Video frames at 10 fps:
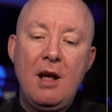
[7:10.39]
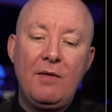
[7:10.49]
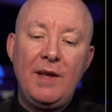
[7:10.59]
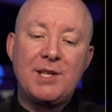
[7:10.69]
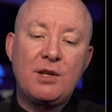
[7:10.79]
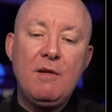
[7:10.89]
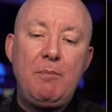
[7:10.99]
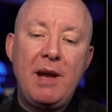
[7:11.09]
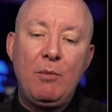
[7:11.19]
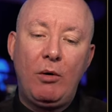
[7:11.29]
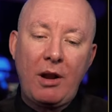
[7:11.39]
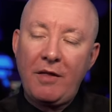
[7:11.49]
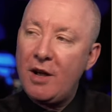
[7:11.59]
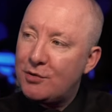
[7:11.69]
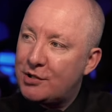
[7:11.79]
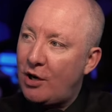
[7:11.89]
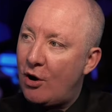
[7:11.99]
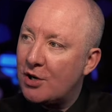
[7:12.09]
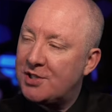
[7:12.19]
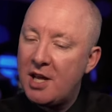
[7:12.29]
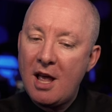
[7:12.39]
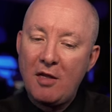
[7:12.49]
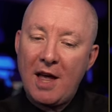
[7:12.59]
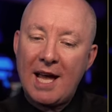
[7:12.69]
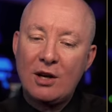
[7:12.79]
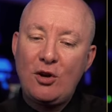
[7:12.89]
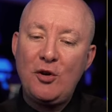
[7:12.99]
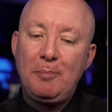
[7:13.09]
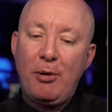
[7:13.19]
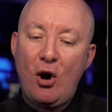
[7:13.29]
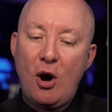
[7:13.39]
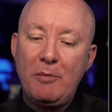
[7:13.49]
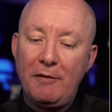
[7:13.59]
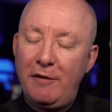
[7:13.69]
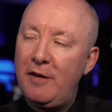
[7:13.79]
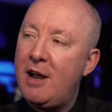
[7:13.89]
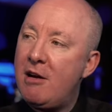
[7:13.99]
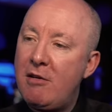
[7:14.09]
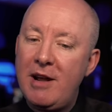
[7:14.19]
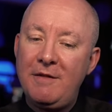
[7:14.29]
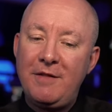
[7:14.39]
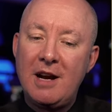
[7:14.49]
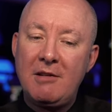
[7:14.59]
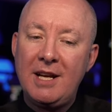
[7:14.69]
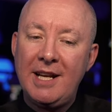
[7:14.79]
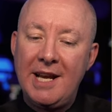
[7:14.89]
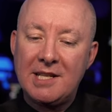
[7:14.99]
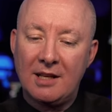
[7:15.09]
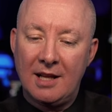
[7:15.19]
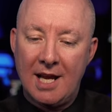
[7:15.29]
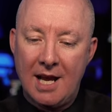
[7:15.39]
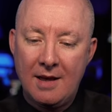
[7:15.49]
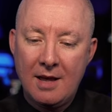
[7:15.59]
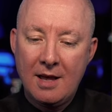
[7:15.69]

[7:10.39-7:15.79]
this could be one of those stocks that could pop very, very easily.